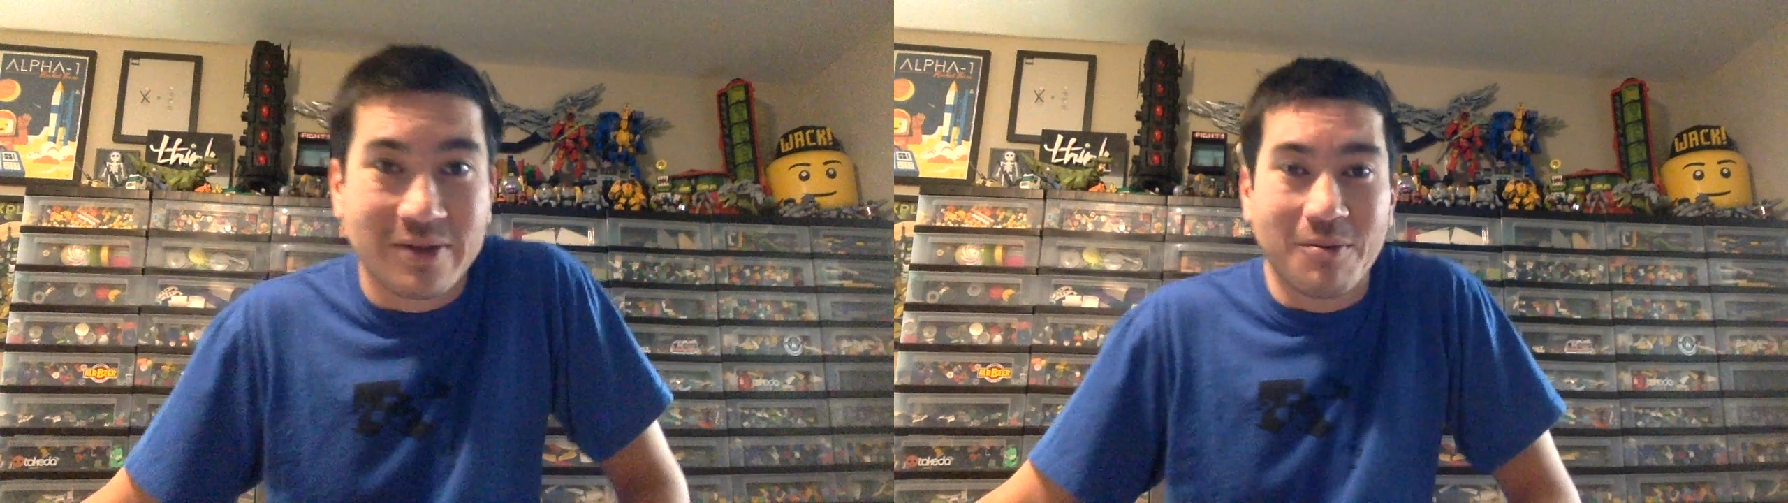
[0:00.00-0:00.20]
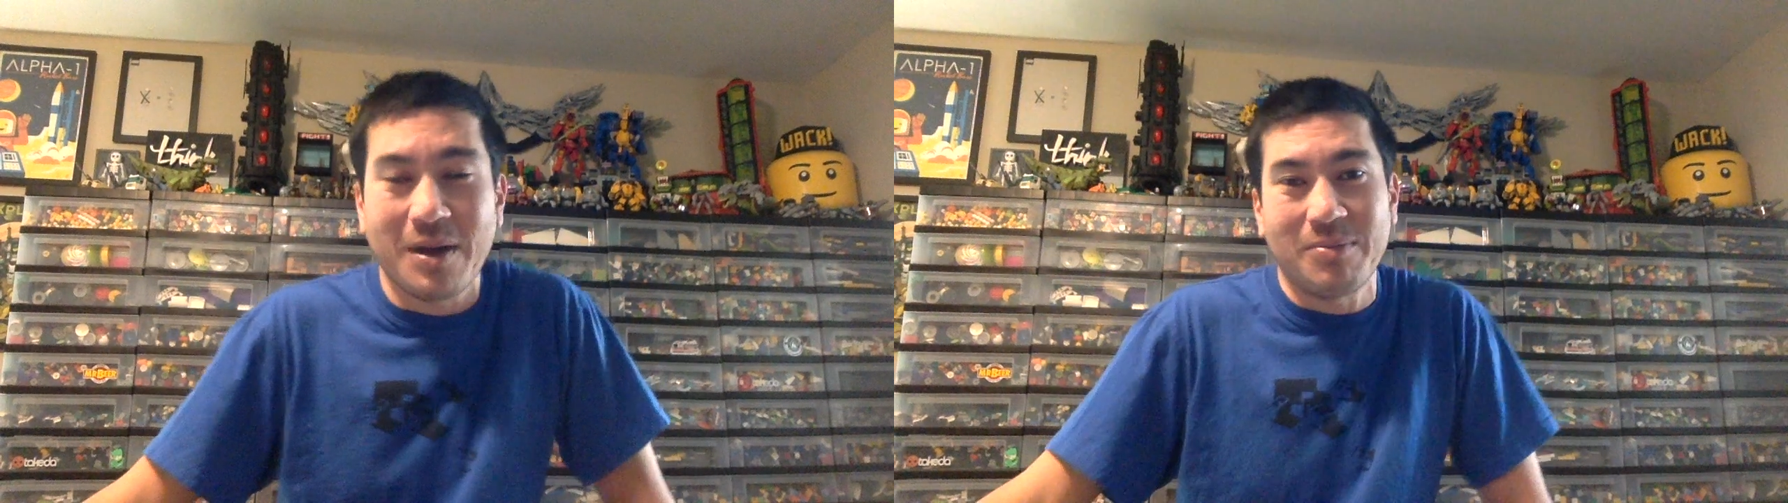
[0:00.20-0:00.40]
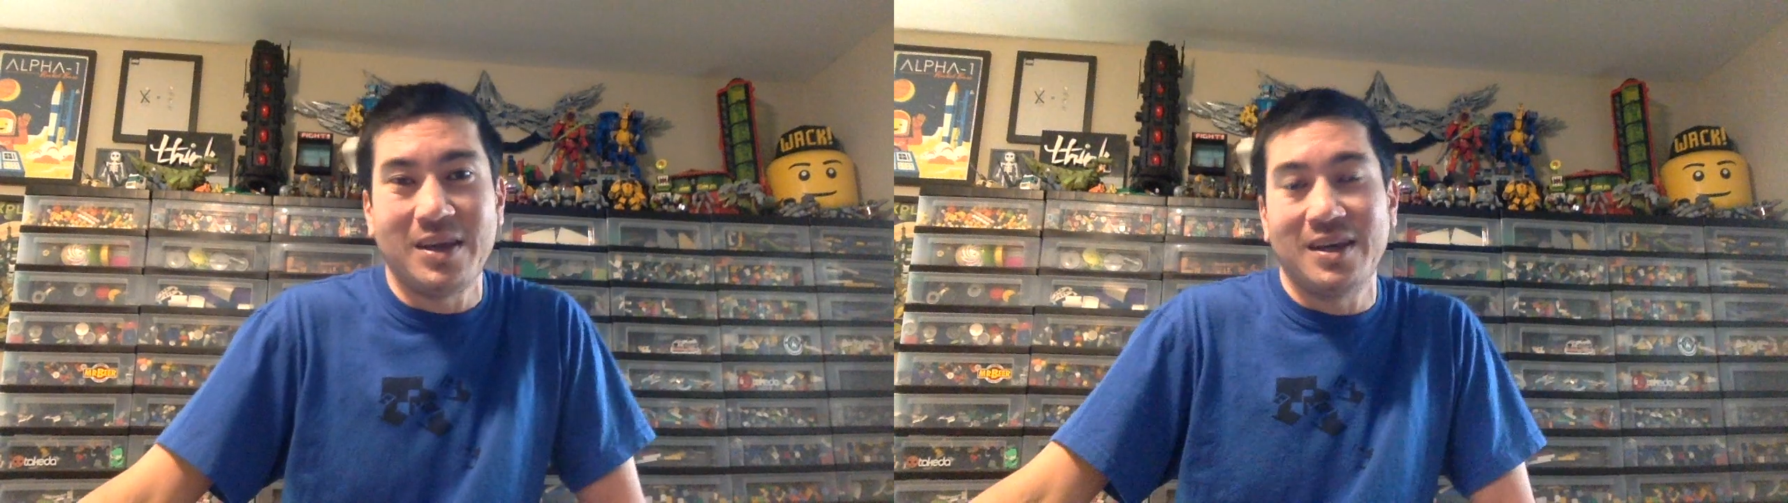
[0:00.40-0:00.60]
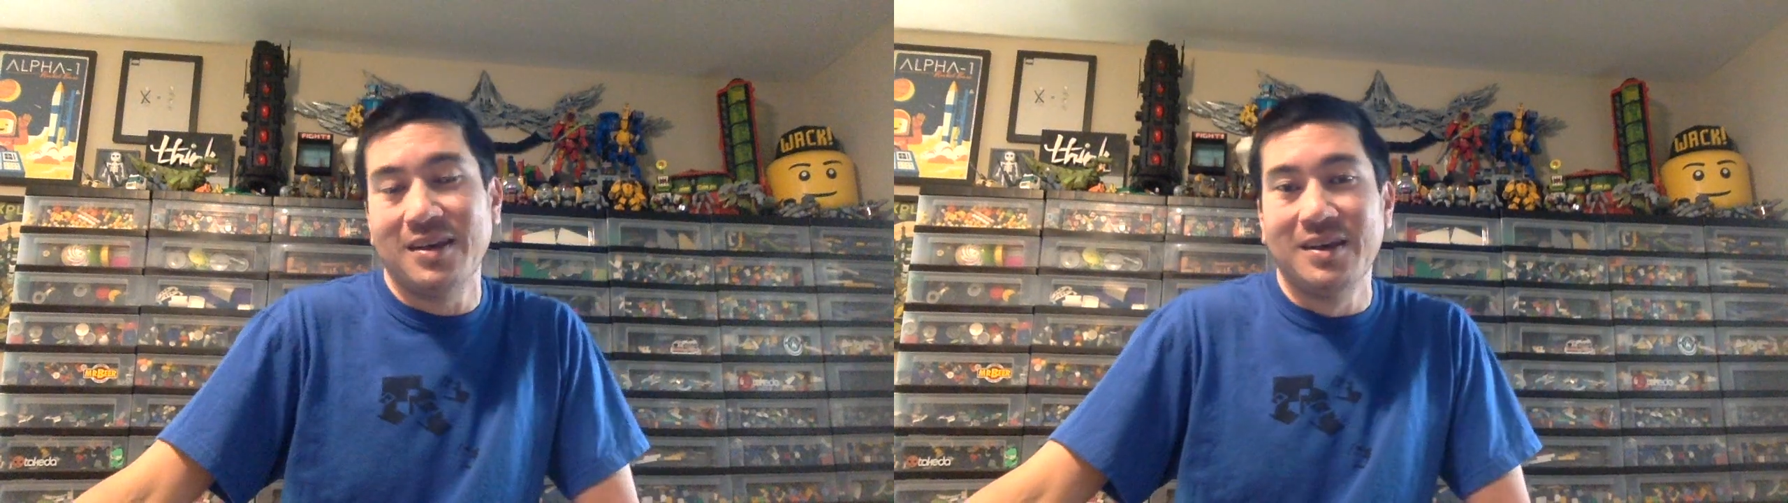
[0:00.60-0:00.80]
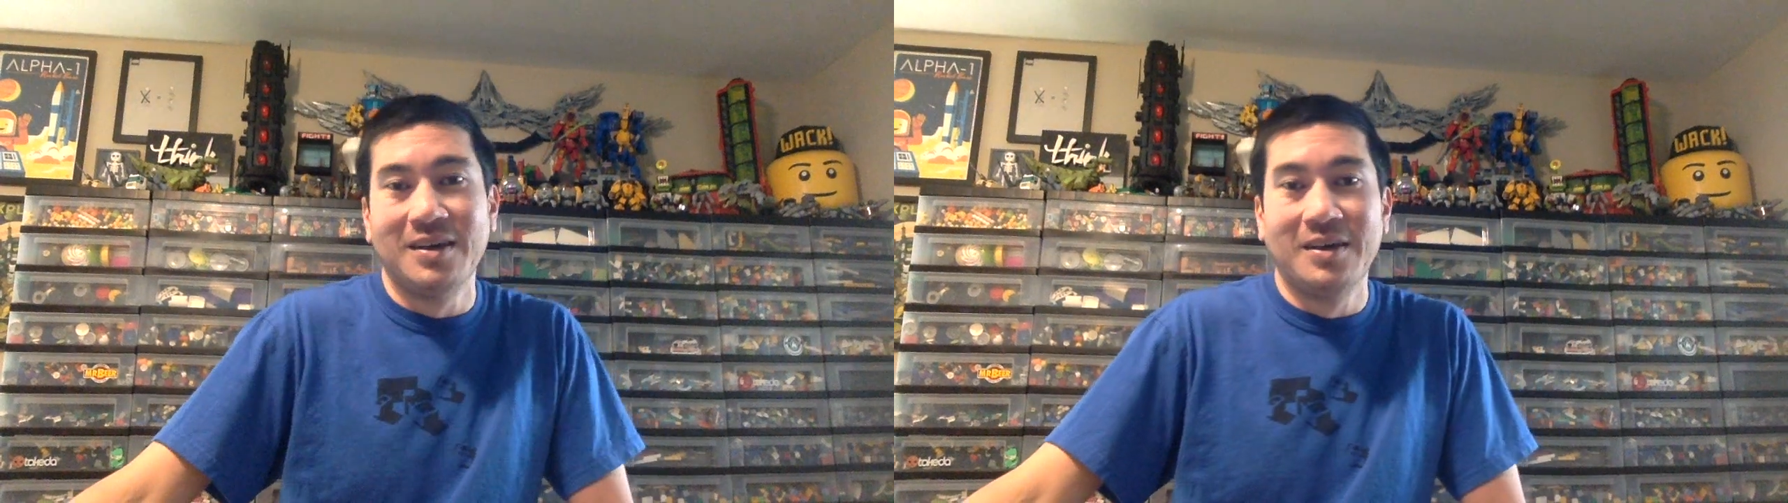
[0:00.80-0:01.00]
There might be
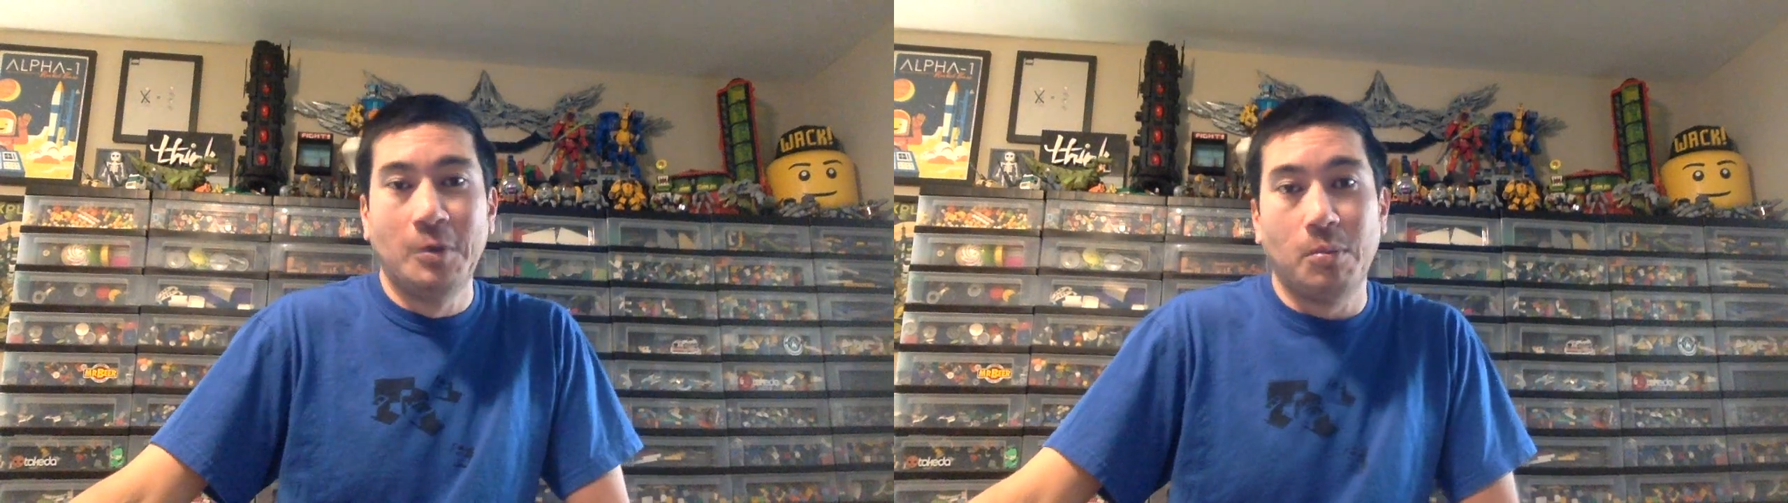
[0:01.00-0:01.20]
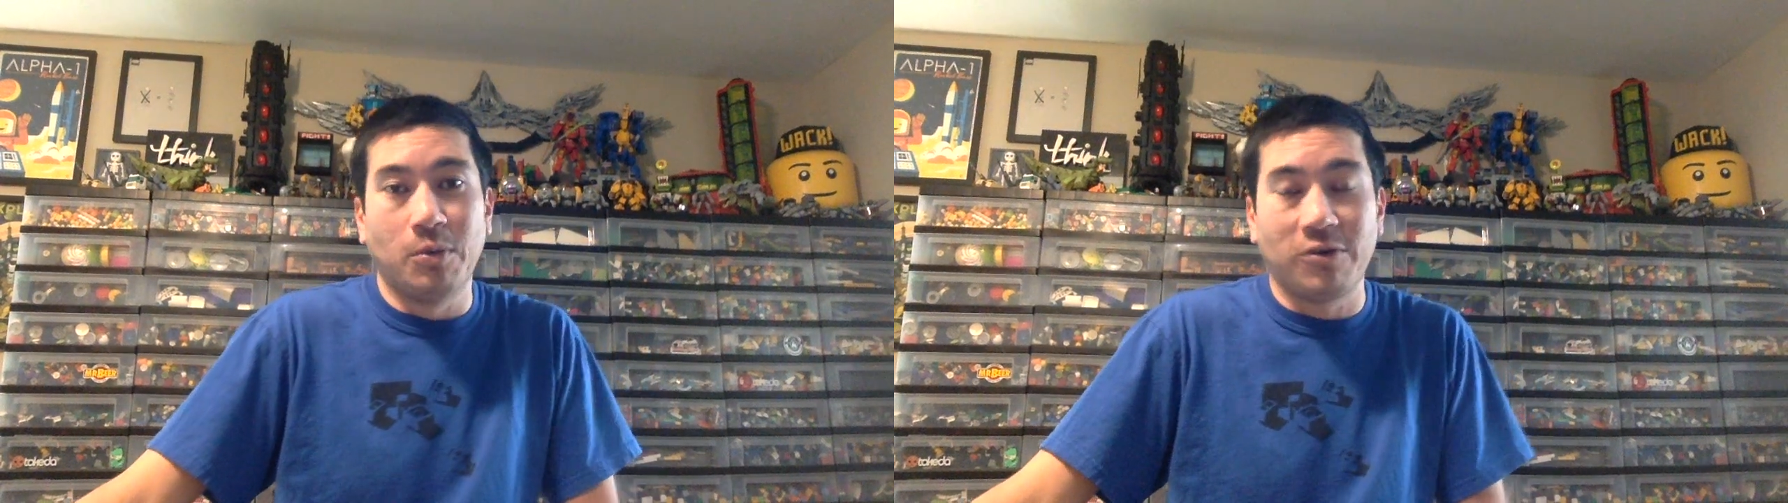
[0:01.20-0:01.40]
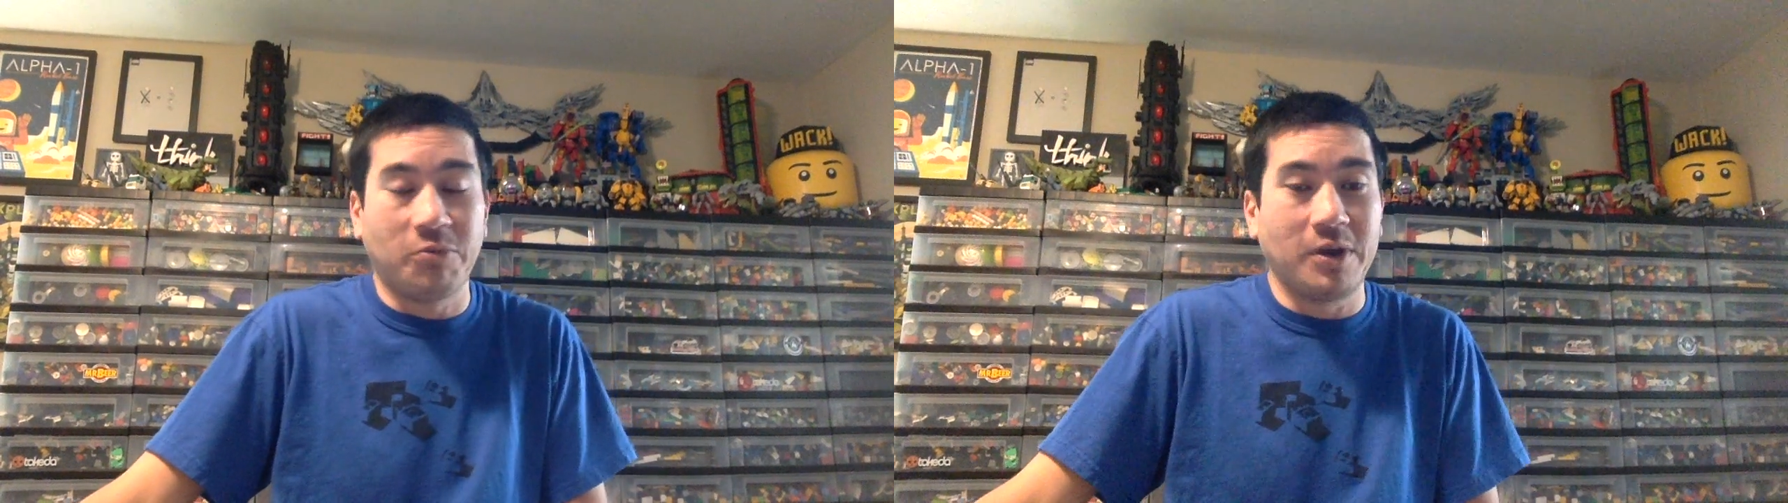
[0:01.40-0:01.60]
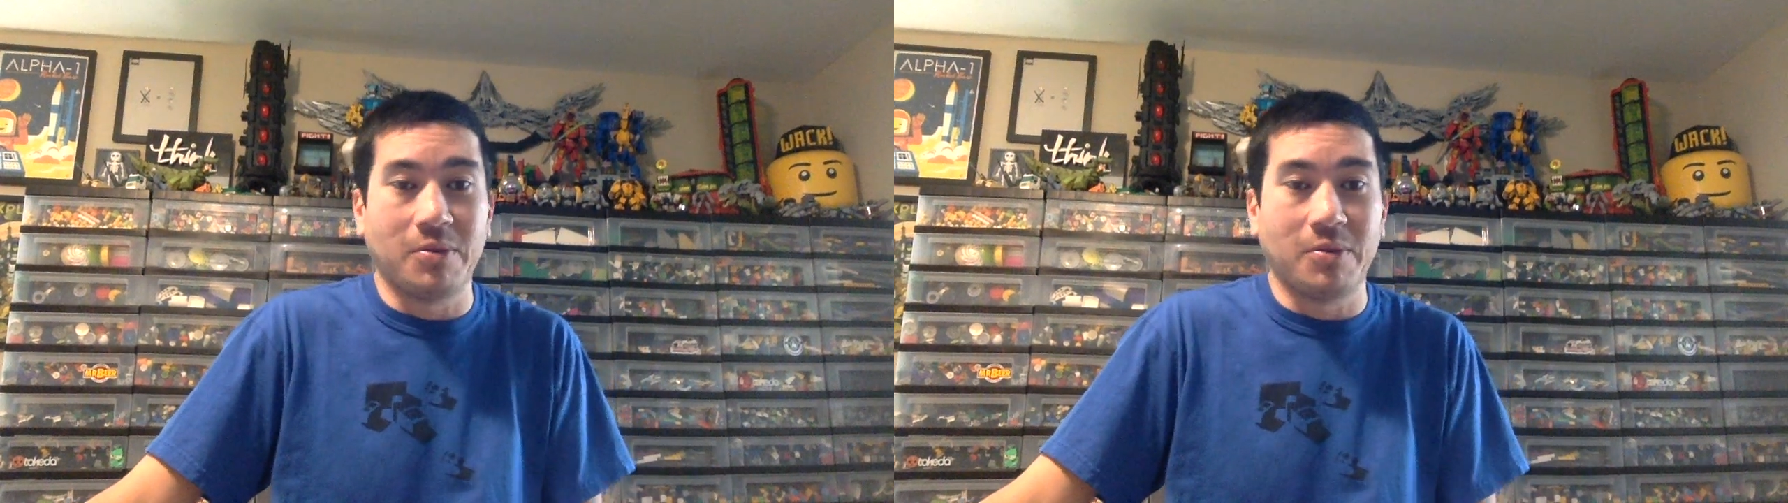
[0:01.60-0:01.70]
more speeder